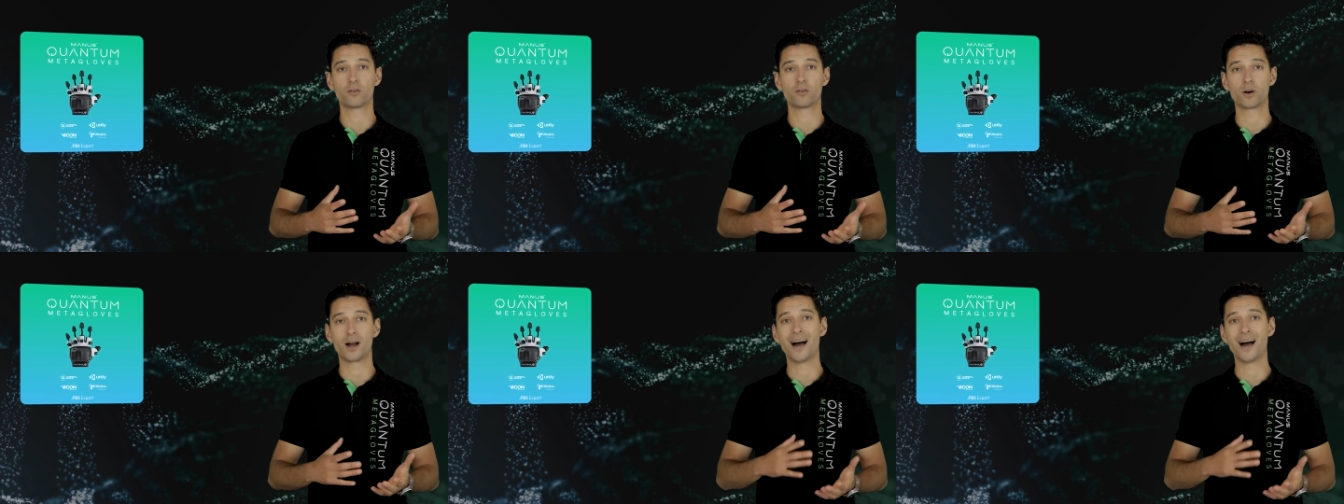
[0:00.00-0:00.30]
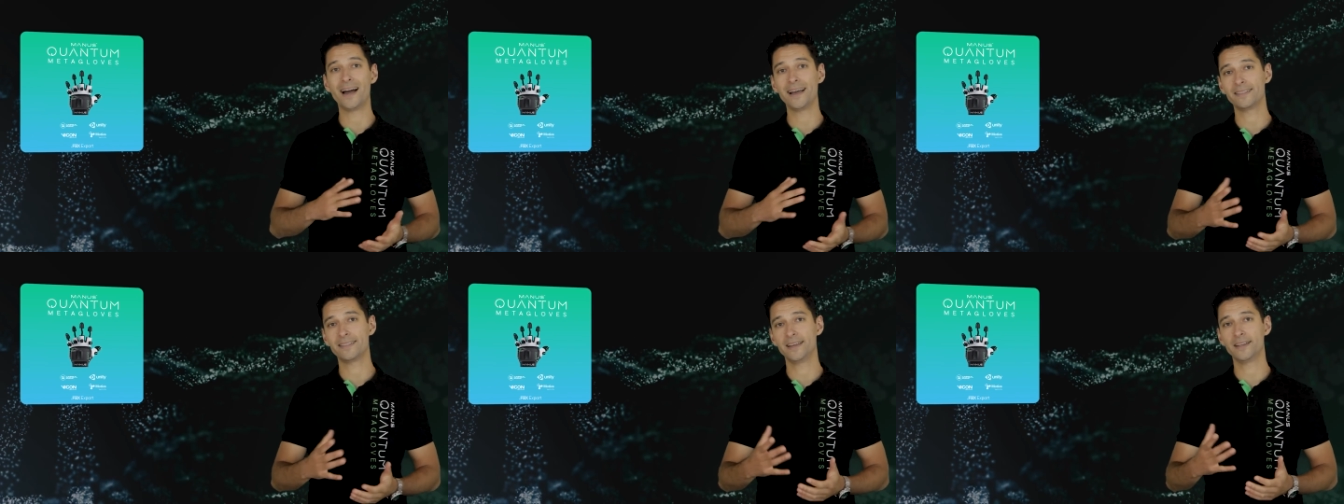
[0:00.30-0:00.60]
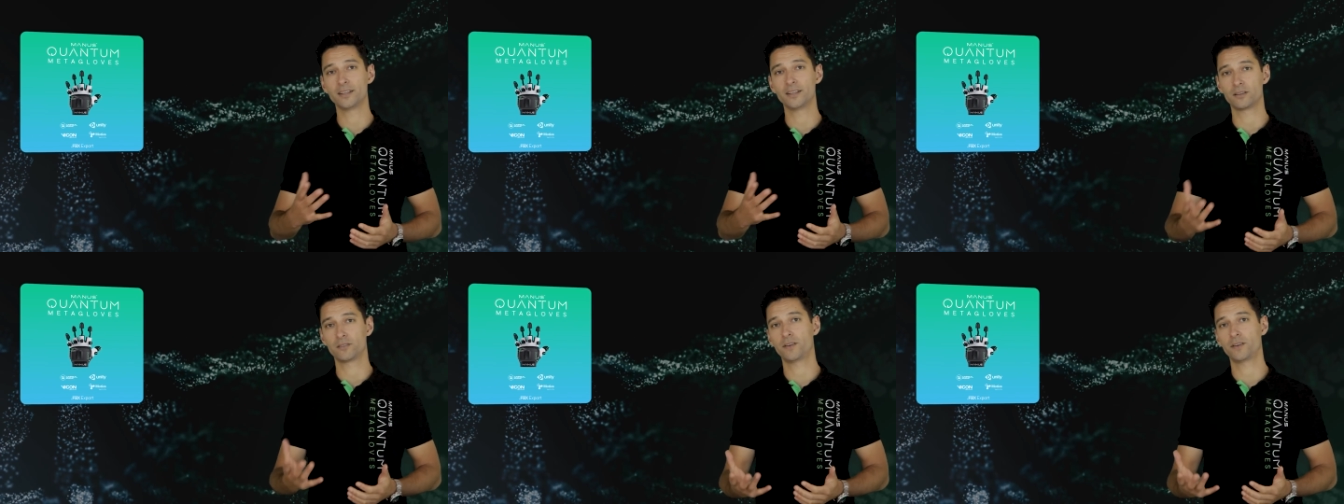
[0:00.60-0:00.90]
for high
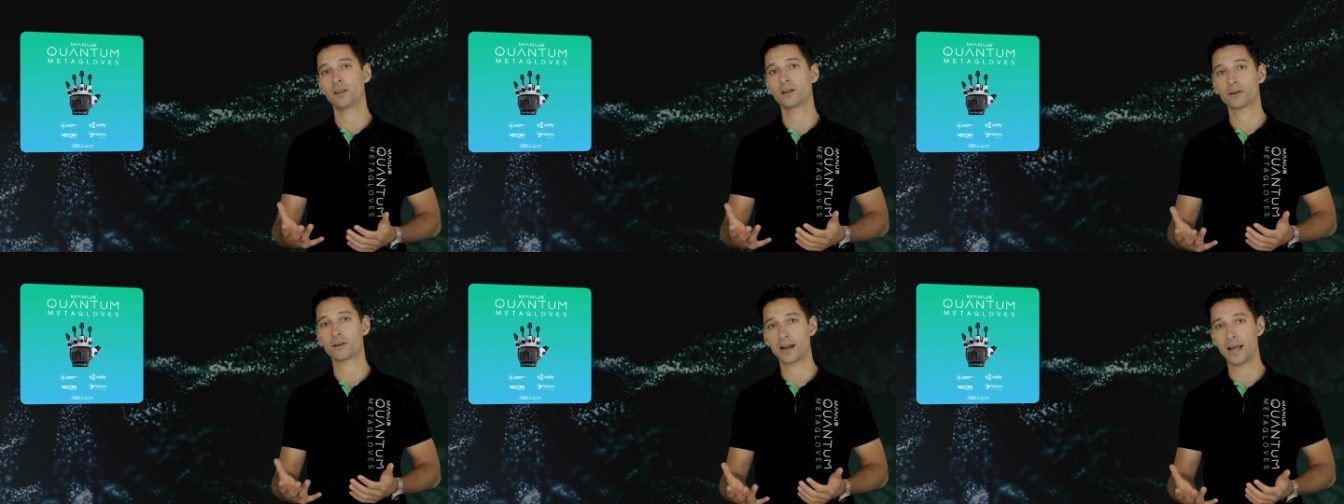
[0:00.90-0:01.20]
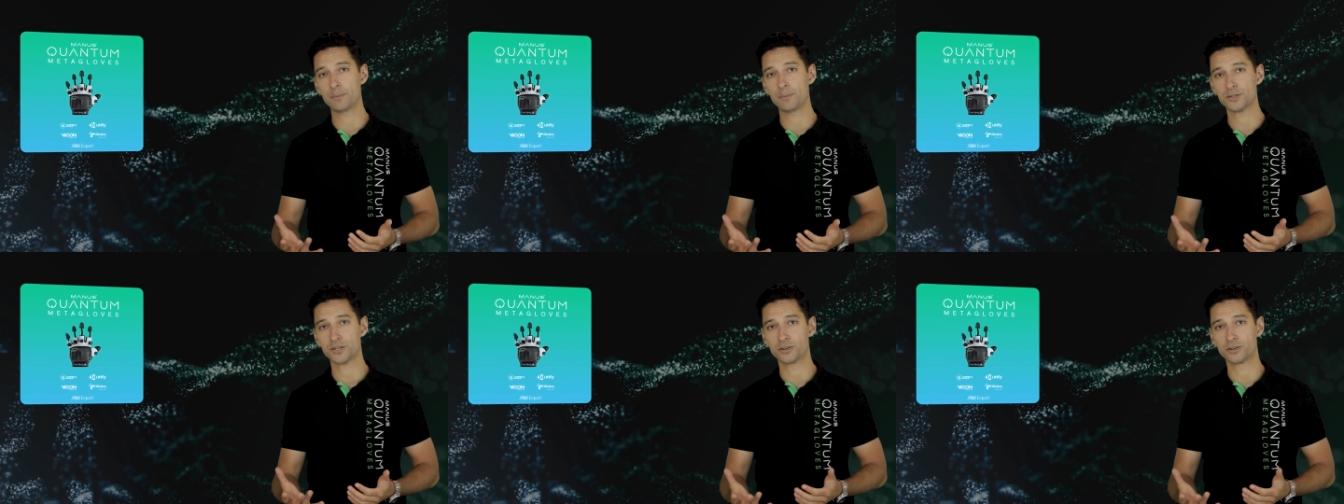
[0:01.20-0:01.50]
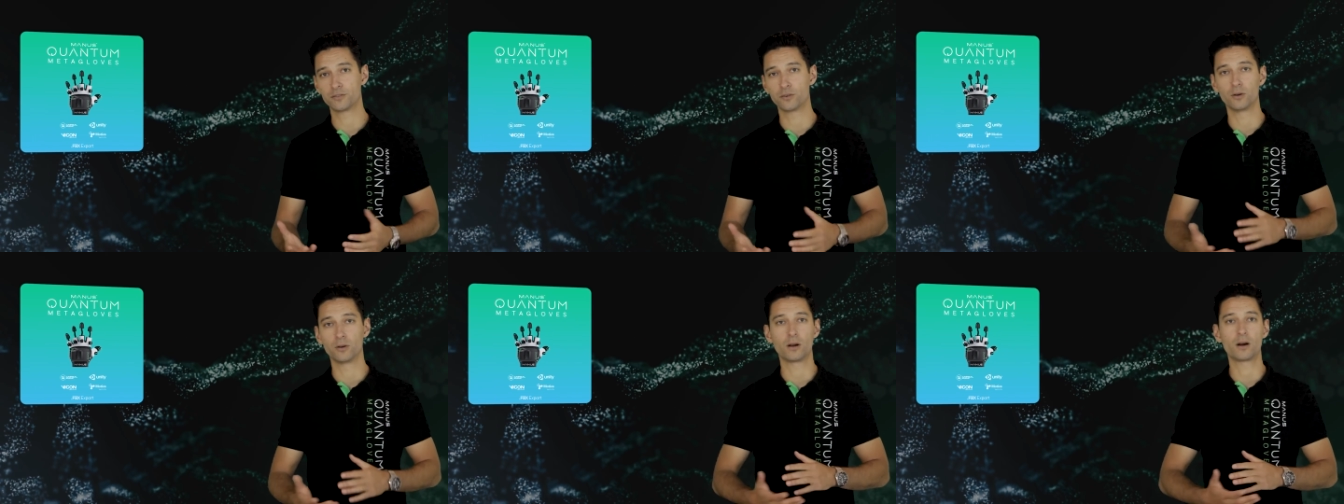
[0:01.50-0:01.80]
detailed finger
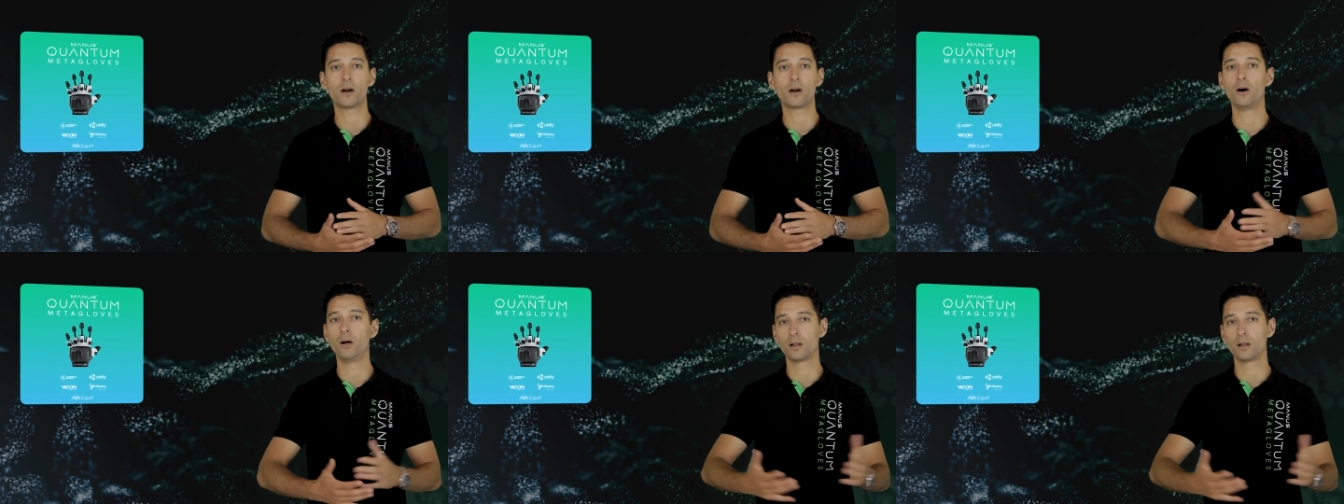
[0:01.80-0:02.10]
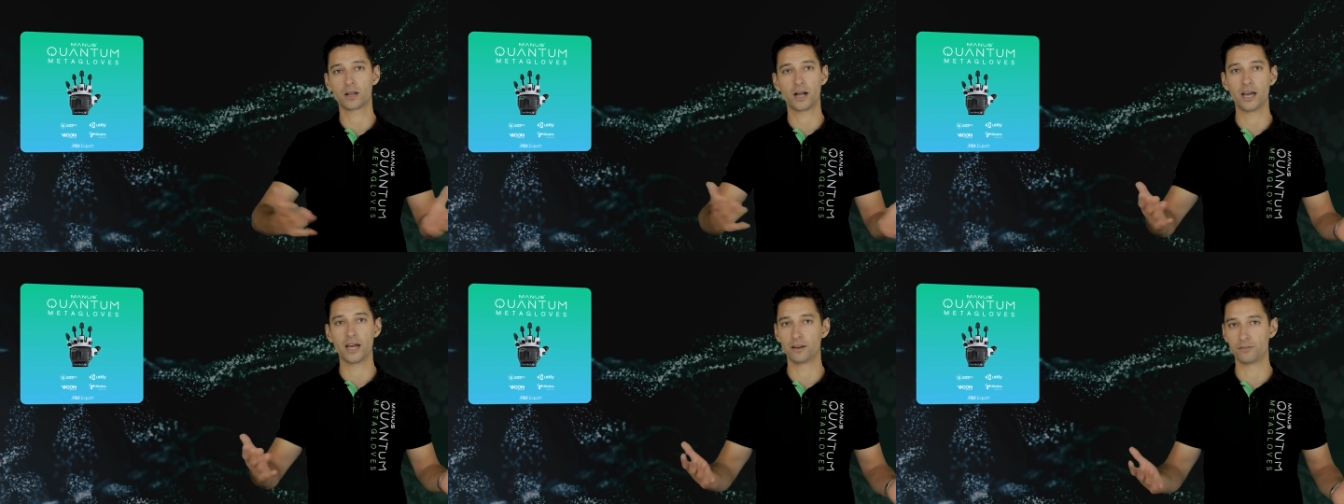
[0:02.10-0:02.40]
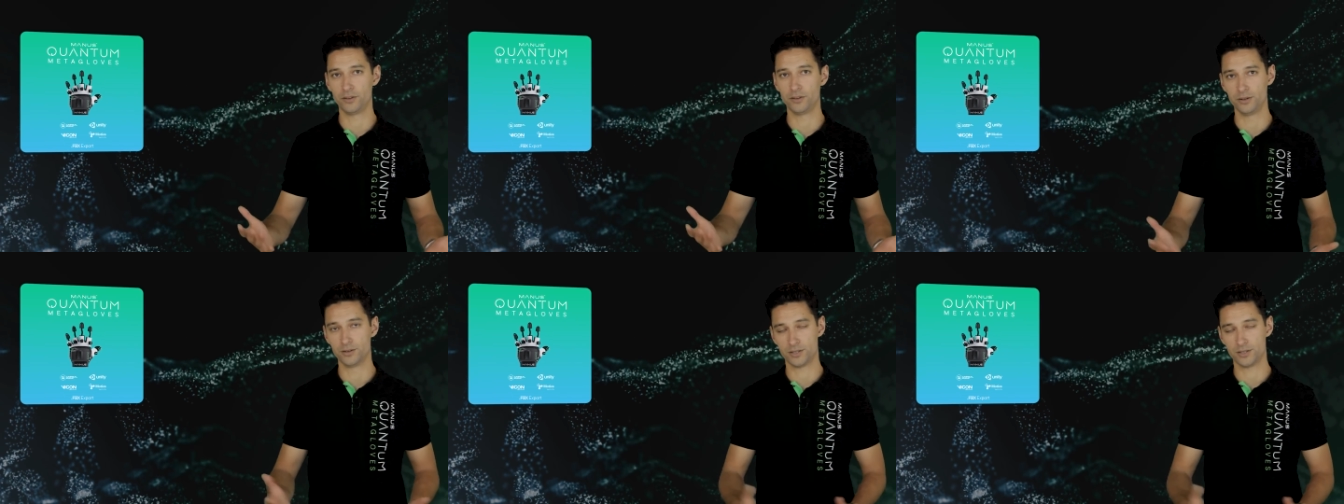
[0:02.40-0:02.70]
capture for all kinds
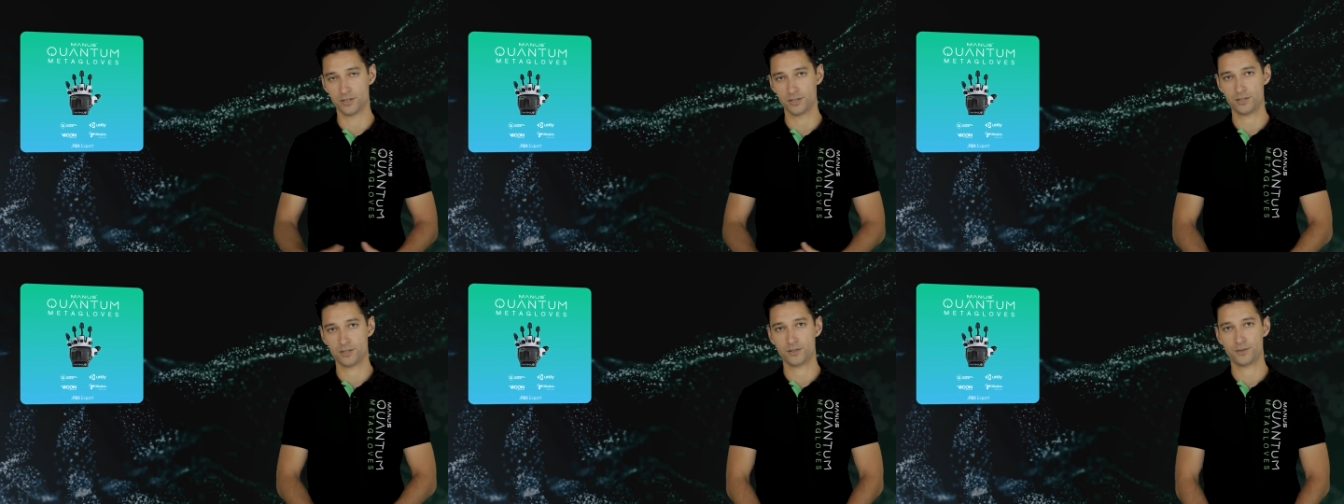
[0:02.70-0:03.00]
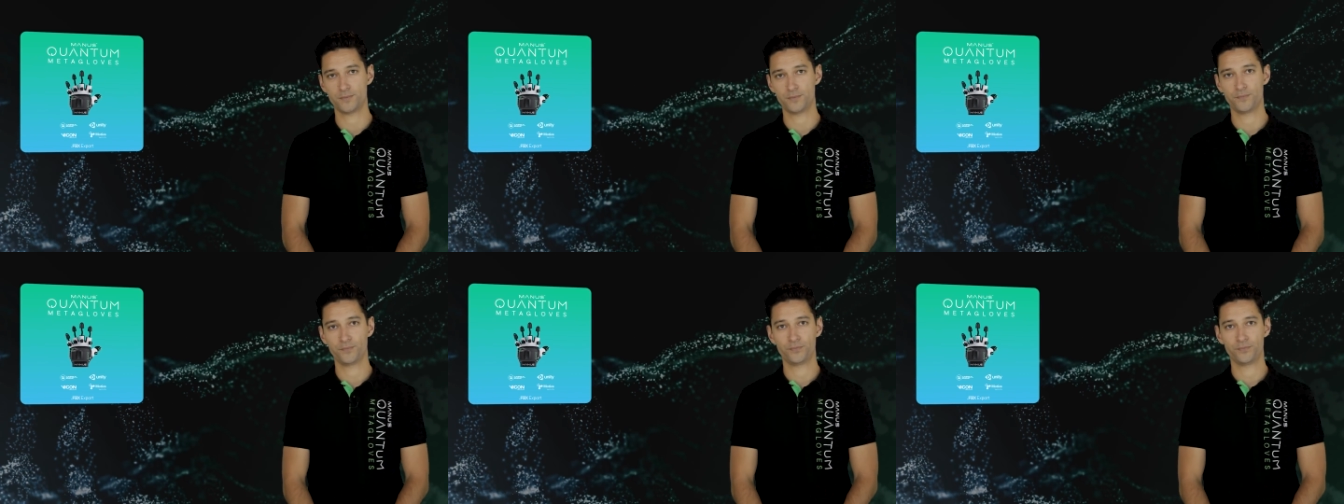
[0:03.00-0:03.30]
of uses.